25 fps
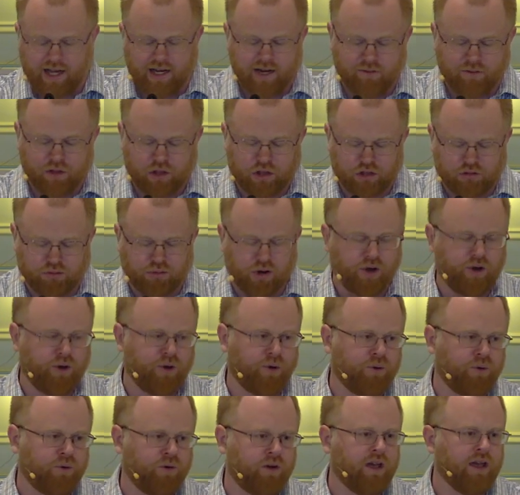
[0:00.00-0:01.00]
of the
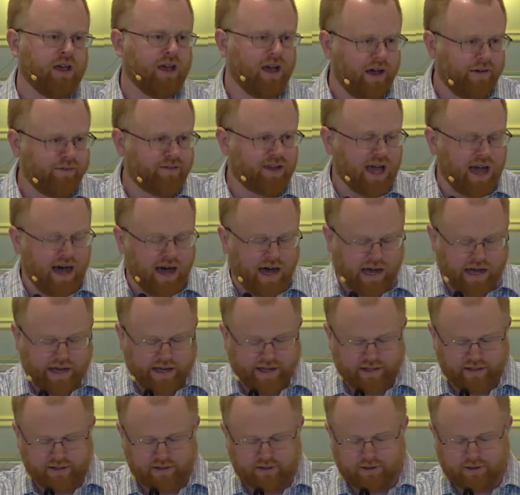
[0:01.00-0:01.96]
throne of God.